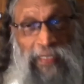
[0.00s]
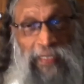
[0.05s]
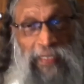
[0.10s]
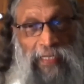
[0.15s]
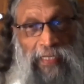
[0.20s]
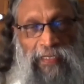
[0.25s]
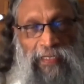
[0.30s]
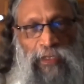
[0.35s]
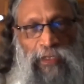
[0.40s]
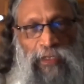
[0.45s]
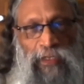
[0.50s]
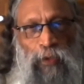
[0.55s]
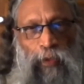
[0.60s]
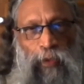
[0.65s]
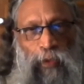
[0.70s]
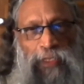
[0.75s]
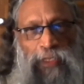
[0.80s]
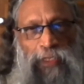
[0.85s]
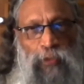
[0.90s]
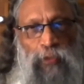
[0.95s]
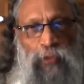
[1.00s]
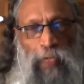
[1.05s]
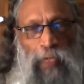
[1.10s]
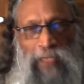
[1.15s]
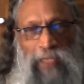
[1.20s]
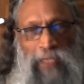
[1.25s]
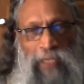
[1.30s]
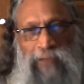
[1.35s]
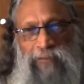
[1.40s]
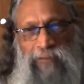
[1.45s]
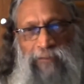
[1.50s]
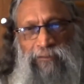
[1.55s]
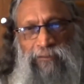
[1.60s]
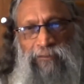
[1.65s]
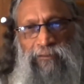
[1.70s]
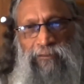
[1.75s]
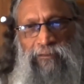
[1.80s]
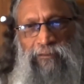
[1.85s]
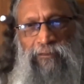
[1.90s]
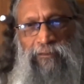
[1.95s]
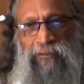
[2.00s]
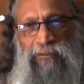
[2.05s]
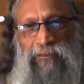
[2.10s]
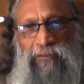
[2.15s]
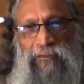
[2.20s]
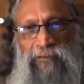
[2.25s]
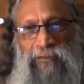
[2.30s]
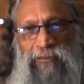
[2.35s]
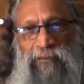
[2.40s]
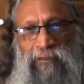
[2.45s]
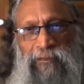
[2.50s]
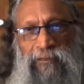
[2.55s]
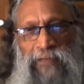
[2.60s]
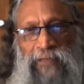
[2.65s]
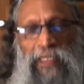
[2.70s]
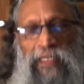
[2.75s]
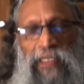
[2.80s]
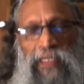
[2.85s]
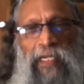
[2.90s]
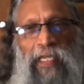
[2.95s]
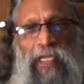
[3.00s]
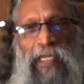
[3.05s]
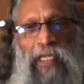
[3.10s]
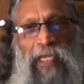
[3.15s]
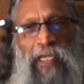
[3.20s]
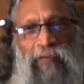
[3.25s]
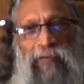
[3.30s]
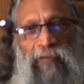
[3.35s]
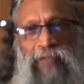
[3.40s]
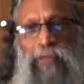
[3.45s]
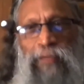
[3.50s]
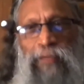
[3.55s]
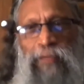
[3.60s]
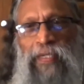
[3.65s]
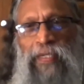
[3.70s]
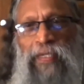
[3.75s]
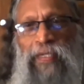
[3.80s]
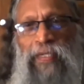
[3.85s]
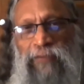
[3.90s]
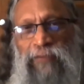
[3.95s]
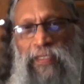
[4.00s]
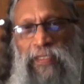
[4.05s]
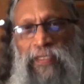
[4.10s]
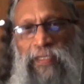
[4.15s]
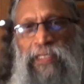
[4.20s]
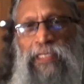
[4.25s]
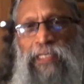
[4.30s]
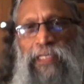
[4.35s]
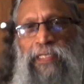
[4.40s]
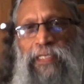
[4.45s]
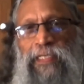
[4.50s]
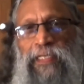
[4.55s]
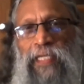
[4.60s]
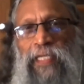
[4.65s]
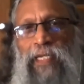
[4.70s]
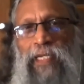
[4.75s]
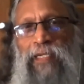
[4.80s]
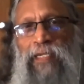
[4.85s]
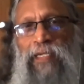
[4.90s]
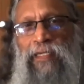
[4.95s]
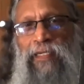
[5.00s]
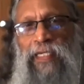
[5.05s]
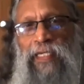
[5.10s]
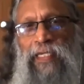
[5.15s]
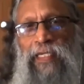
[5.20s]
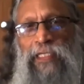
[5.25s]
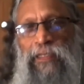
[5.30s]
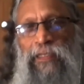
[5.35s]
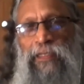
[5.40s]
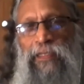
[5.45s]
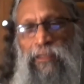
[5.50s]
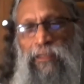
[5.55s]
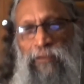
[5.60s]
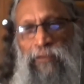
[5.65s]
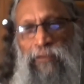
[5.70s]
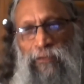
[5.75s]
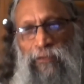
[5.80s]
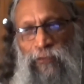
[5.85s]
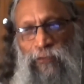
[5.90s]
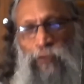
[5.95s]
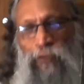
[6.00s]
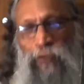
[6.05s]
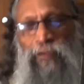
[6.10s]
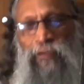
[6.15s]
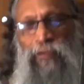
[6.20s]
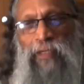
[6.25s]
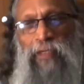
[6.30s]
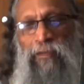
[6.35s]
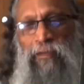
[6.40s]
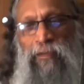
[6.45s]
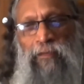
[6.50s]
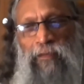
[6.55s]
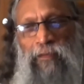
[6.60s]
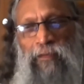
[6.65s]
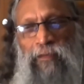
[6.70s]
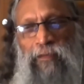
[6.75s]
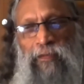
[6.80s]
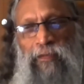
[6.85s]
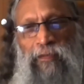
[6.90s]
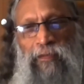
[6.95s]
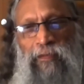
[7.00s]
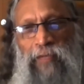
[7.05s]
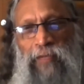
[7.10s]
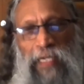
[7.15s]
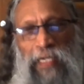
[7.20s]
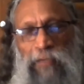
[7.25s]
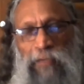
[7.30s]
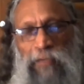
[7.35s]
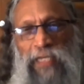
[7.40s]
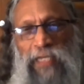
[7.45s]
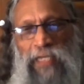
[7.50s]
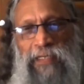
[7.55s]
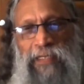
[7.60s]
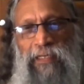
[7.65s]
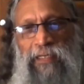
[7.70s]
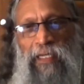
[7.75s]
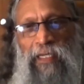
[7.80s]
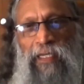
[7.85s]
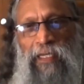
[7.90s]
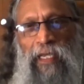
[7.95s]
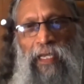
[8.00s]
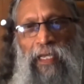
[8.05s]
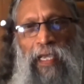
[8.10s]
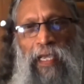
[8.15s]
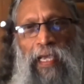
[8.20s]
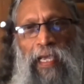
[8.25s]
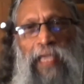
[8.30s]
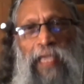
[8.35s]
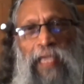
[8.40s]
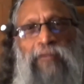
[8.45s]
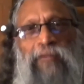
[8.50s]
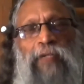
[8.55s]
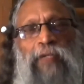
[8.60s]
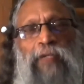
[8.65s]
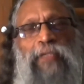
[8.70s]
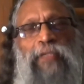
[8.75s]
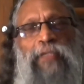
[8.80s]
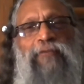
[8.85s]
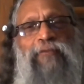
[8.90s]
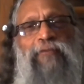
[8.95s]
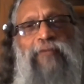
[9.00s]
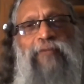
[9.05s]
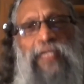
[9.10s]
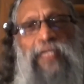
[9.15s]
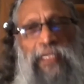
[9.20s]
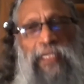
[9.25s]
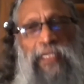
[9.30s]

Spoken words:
the goal is one, that everybody finishes their fulfilled karmas and will be freed.